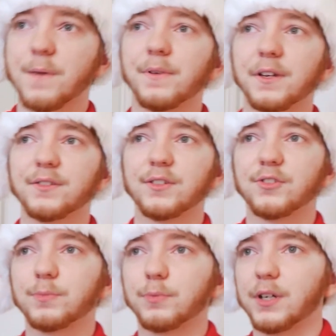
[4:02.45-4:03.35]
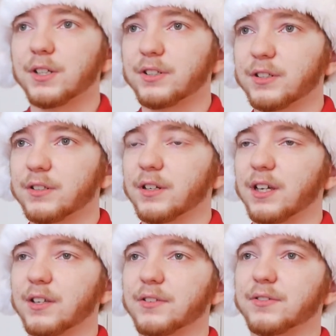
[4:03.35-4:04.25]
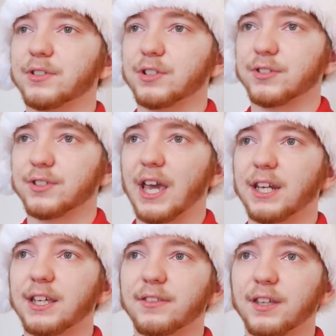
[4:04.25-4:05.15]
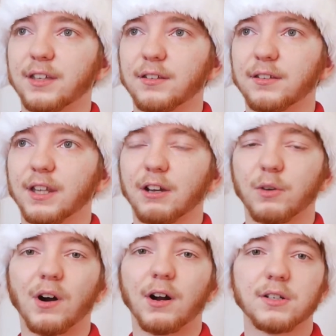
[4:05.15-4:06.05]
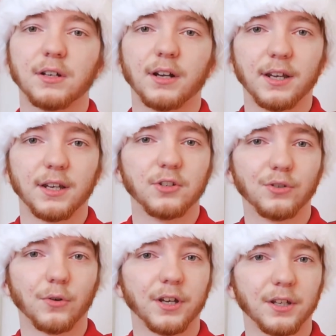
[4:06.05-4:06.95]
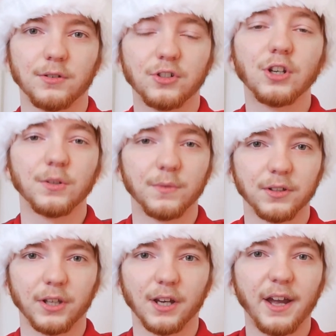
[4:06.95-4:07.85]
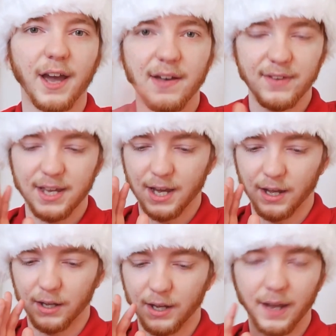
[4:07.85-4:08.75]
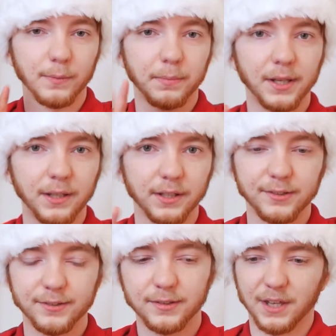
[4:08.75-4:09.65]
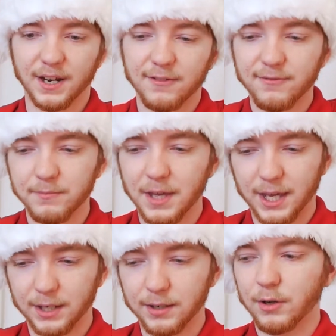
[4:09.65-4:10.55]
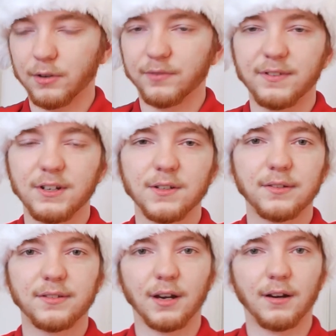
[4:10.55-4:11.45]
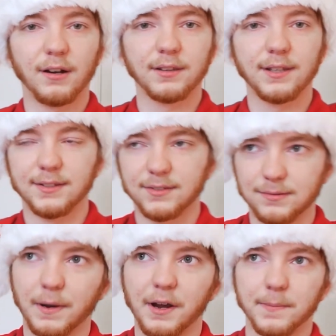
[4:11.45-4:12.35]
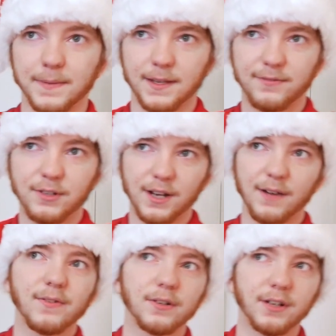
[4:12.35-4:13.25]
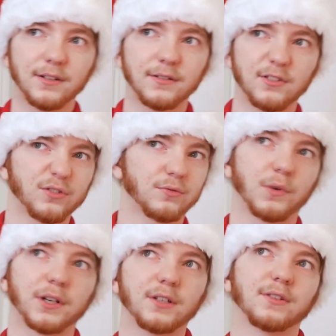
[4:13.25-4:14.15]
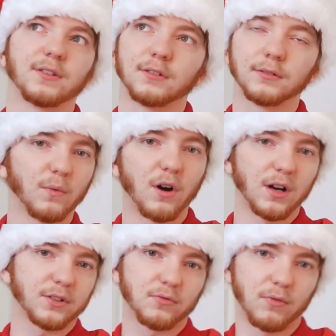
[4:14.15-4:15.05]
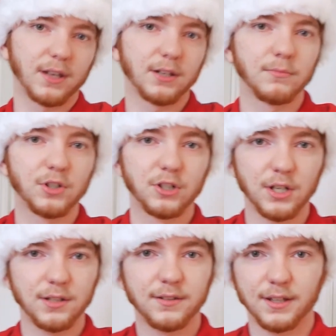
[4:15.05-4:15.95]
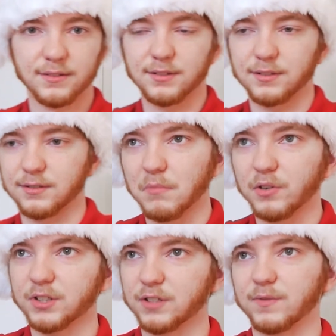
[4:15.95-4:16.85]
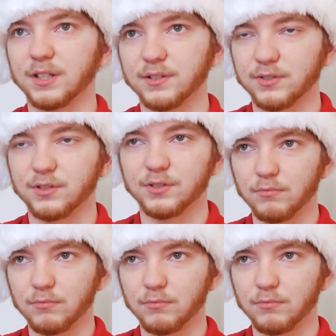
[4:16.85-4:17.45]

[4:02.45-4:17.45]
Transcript: biggest inspiration is just anything that I watch and I enjoy, genuinely. I have a playlist that I've made called Videos That Oddly Inspire Me. If you're ever in just wanting to watch random shit, most of it is just